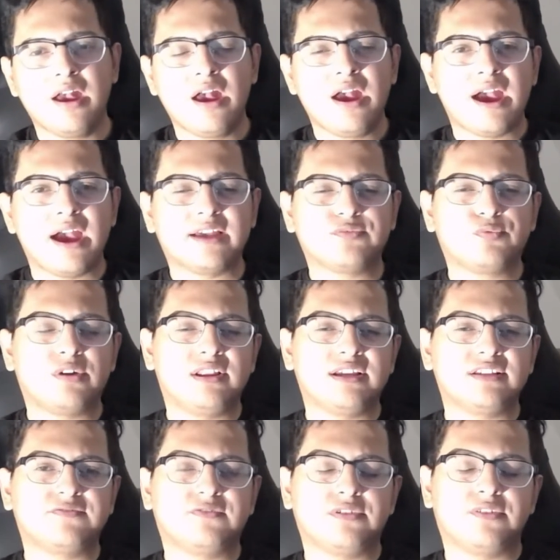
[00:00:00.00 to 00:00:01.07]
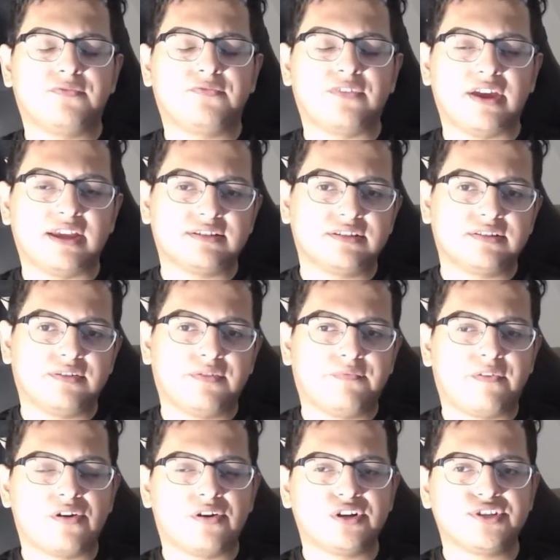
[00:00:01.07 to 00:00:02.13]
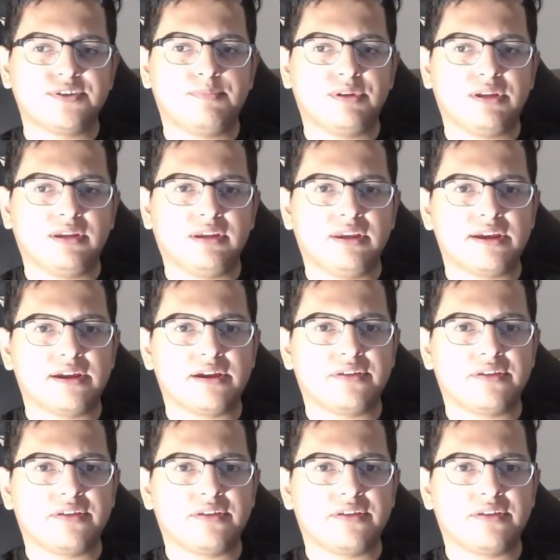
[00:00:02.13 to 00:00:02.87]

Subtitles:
As well as for the fans of RGB,